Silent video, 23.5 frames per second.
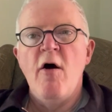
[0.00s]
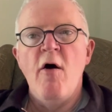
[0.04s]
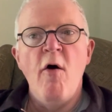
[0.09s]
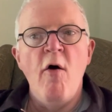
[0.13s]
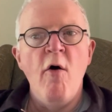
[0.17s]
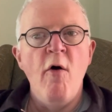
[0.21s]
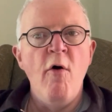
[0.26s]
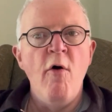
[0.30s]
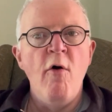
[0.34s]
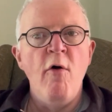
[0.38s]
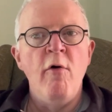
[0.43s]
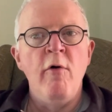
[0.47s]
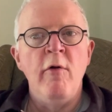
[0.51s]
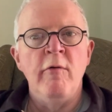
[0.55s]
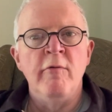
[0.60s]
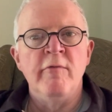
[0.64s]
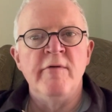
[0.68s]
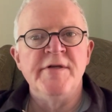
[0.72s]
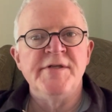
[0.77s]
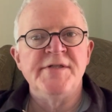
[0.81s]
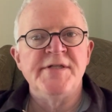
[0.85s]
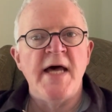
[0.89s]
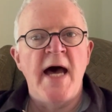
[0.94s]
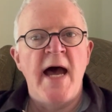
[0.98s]
all
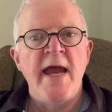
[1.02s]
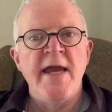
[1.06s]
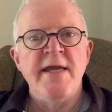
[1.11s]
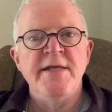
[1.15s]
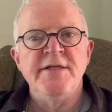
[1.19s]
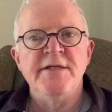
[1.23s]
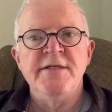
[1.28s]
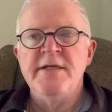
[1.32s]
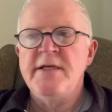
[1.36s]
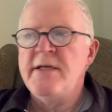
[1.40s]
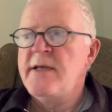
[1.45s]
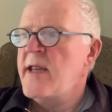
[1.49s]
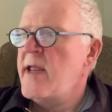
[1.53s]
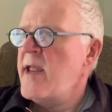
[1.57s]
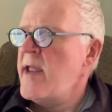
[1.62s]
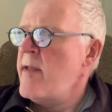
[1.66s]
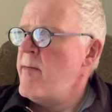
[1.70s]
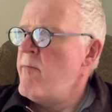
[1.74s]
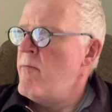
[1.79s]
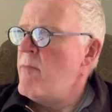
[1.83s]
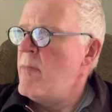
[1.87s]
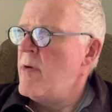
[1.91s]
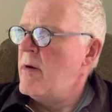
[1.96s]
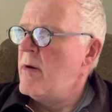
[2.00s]
resided in him.